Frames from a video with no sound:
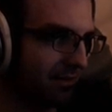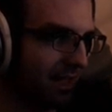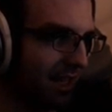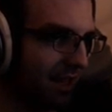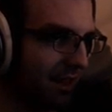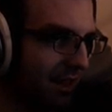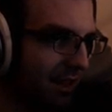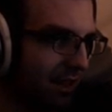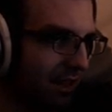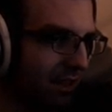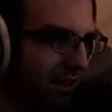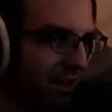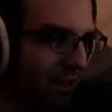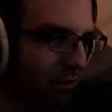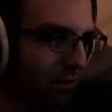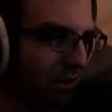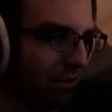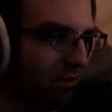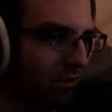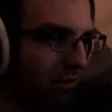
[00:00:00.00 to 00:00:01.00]
And they're gonna like
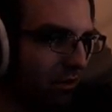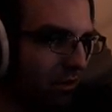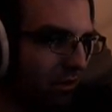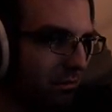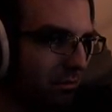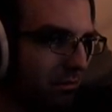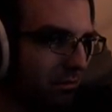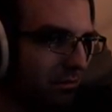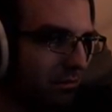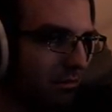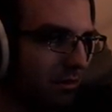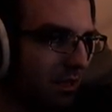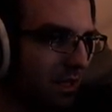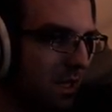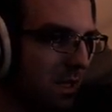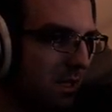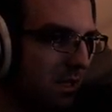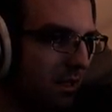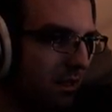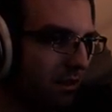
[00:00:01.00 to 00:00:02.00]
reform
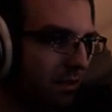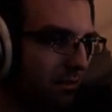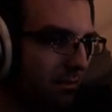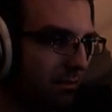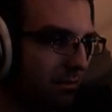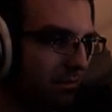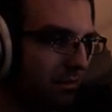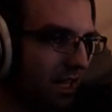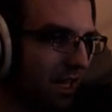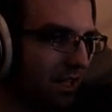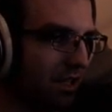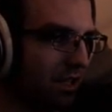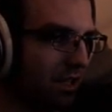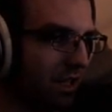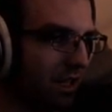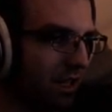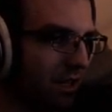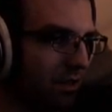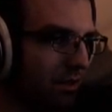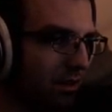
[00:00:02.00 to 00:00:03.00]

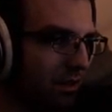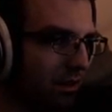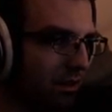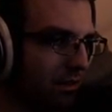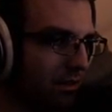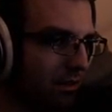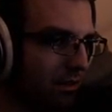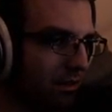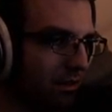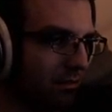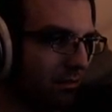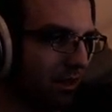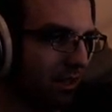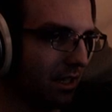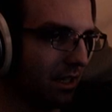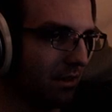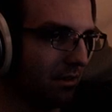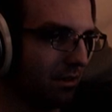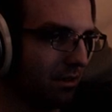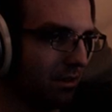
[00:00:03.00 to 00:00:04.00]
education on their own by
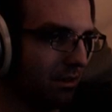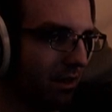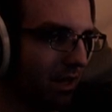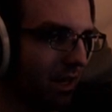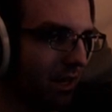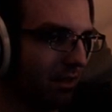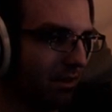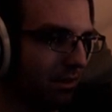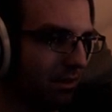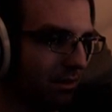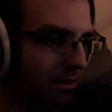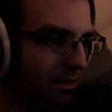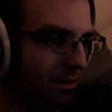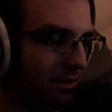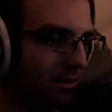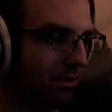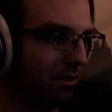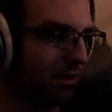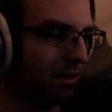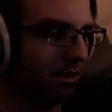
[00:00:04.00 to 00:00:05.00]
giving you ass loads
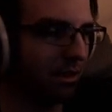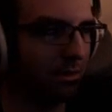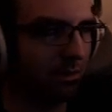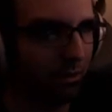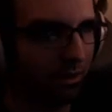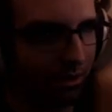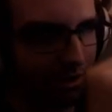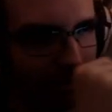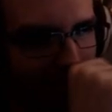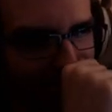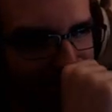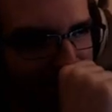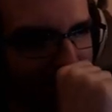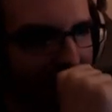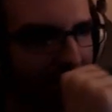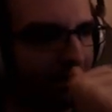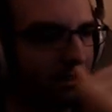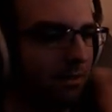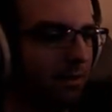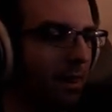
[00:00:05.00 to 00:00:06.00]
of fucking work
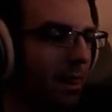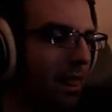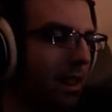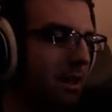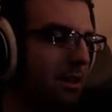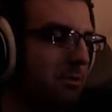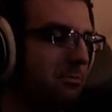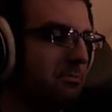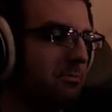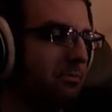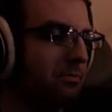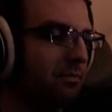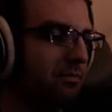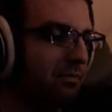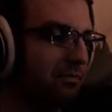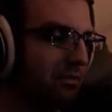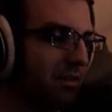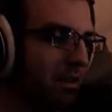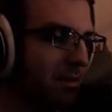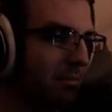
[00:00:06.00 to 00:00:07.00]
that
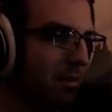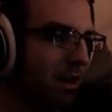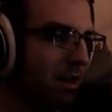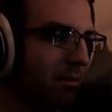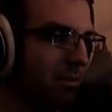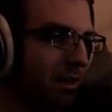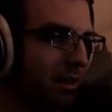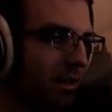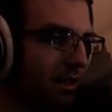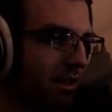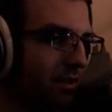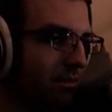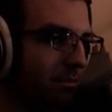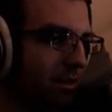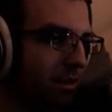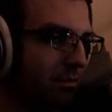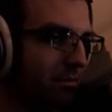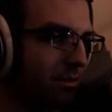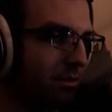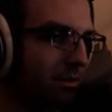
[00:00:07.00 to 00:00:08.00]
may or may not even be
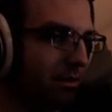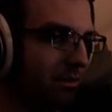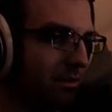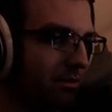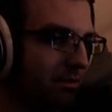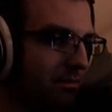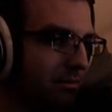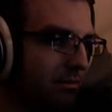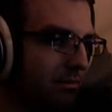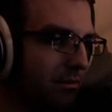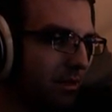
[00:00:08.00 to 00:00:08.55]
important.